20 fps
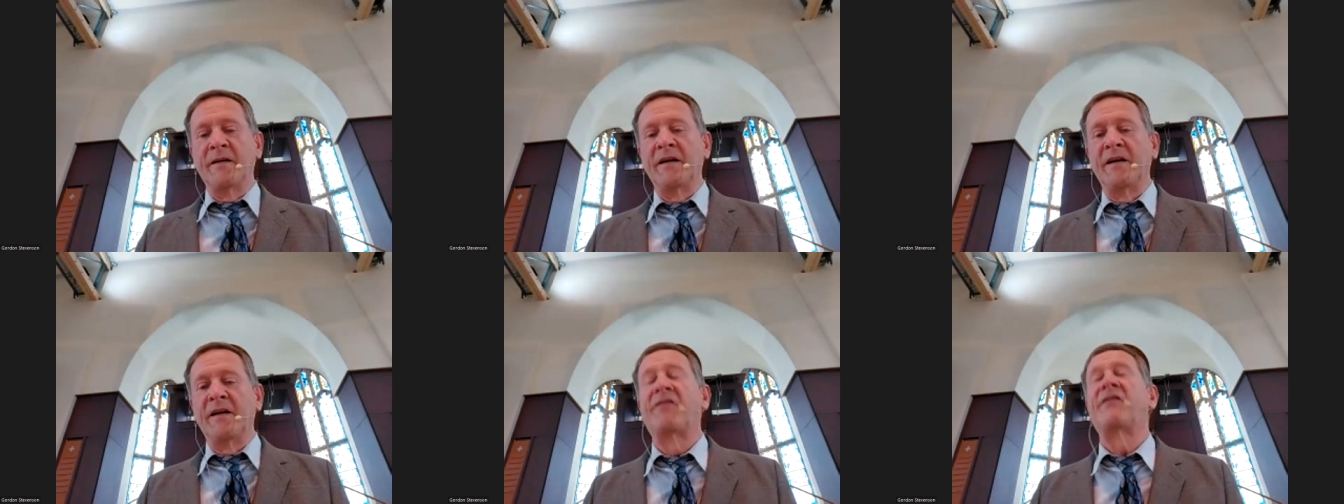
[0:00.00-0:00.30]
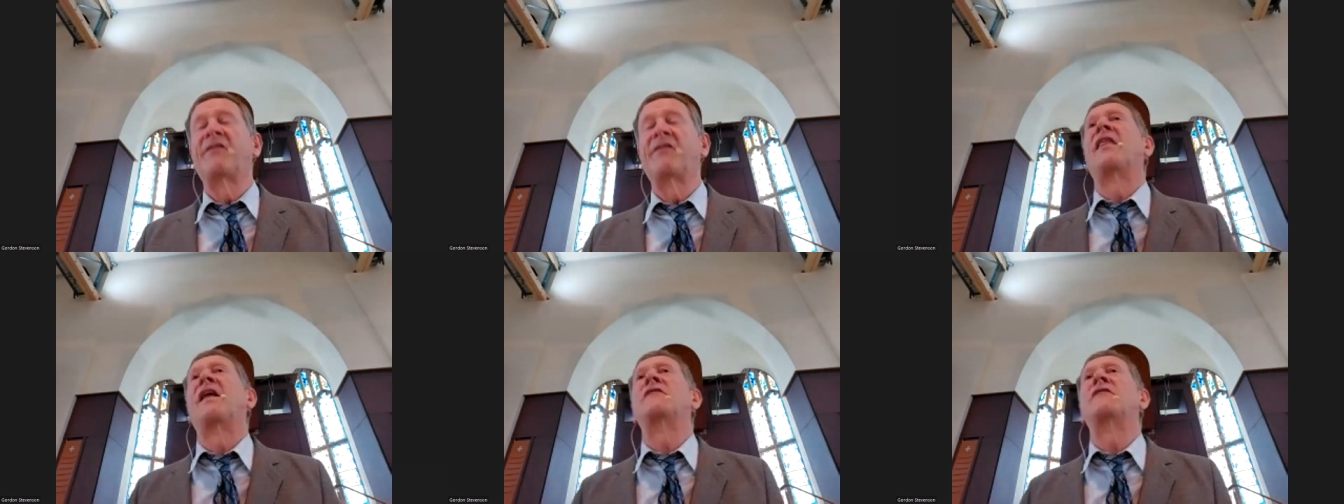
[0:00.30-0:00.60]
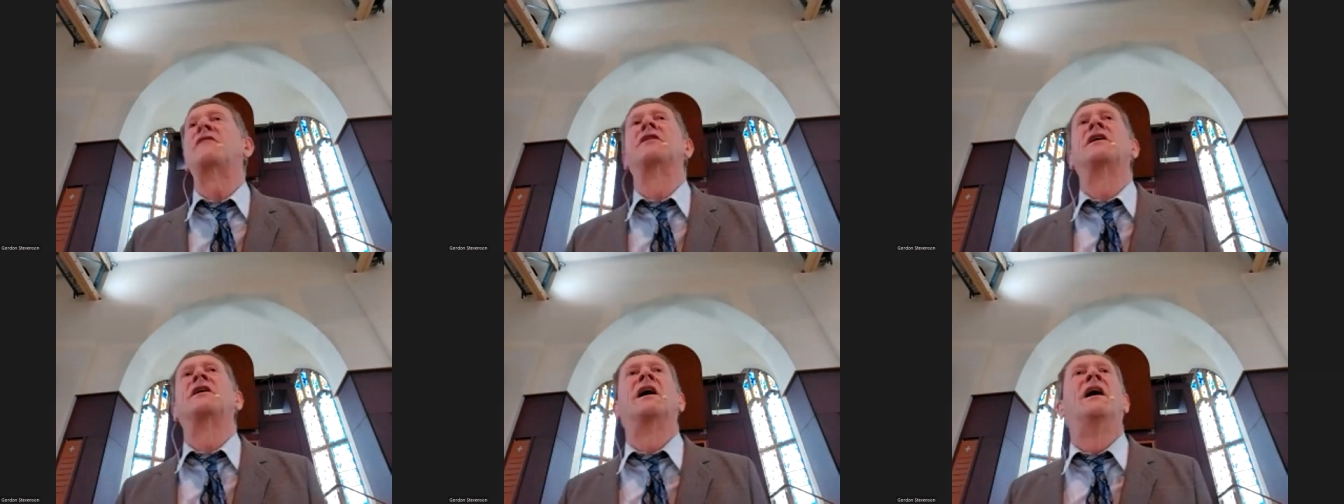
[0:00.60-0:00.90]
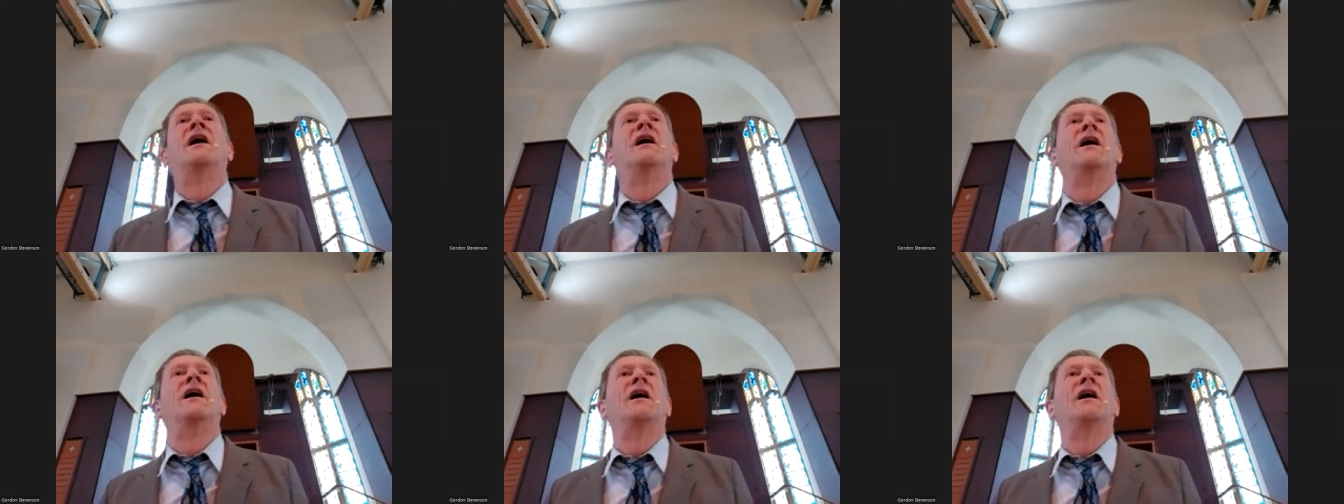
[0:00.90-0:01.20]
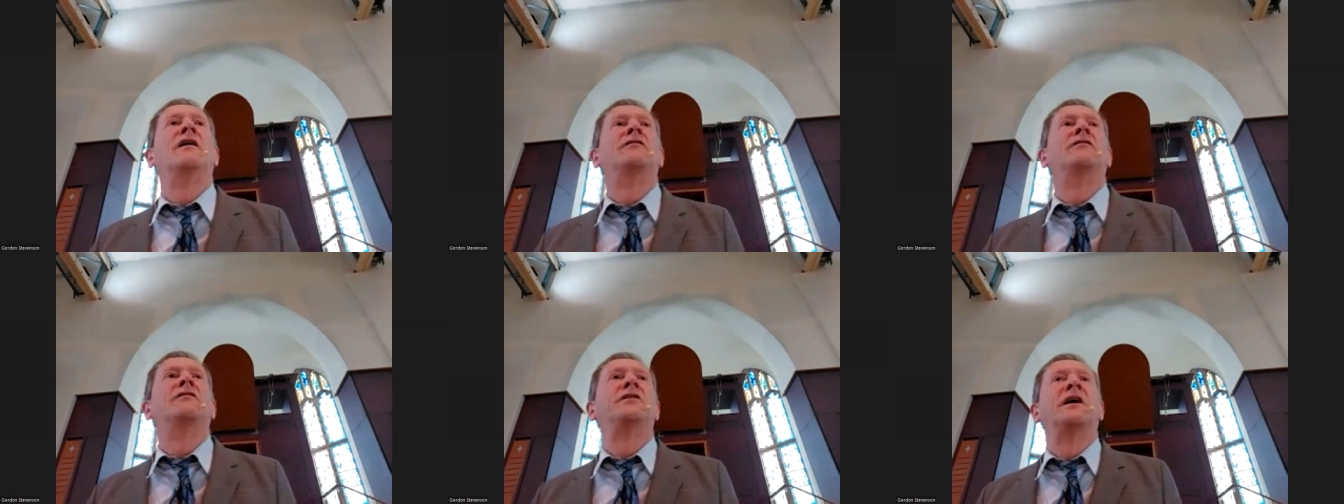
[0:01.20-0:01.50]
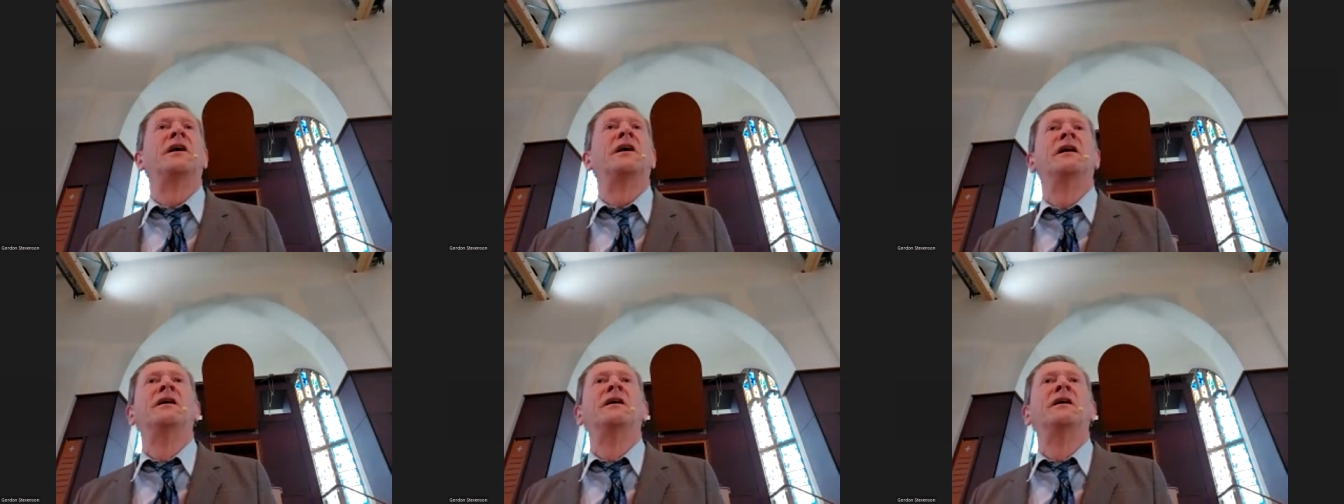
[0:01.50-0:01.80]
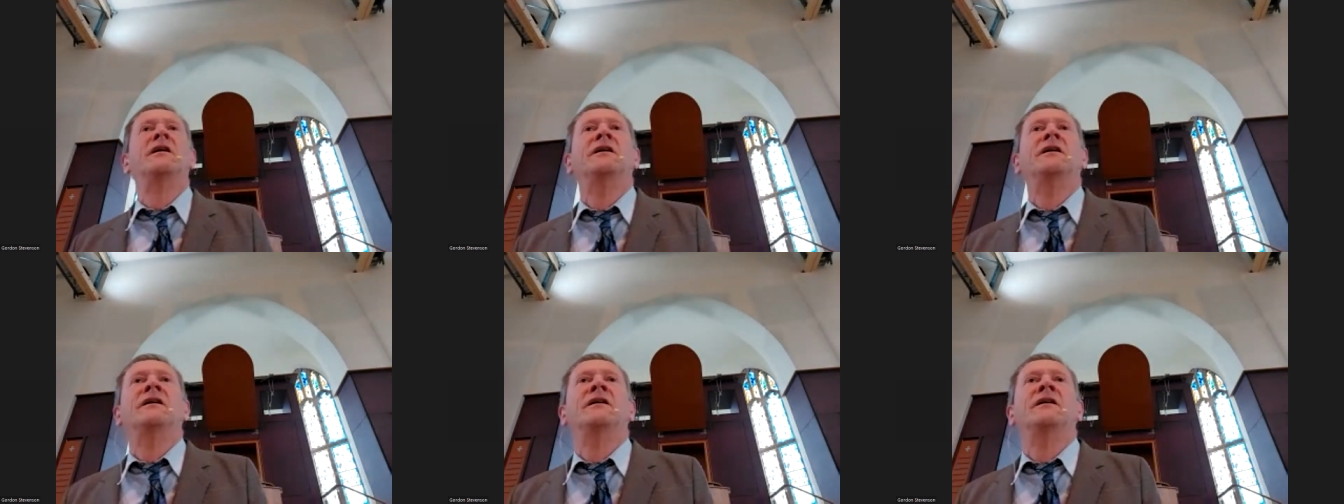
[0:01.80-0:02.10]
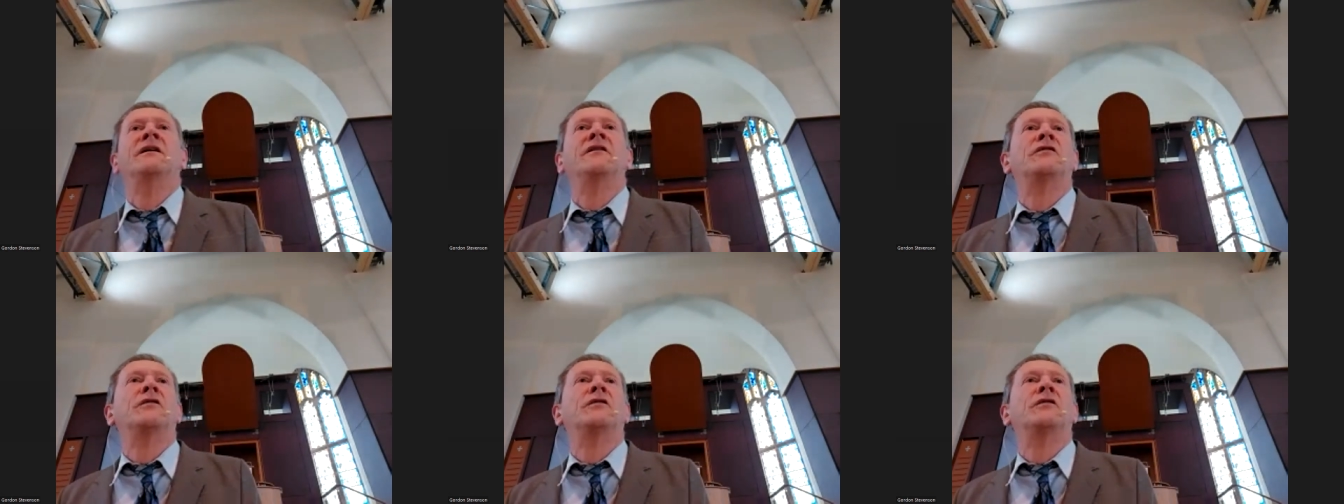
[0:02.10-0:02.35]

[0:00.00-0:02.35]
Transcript: In South Africa, after the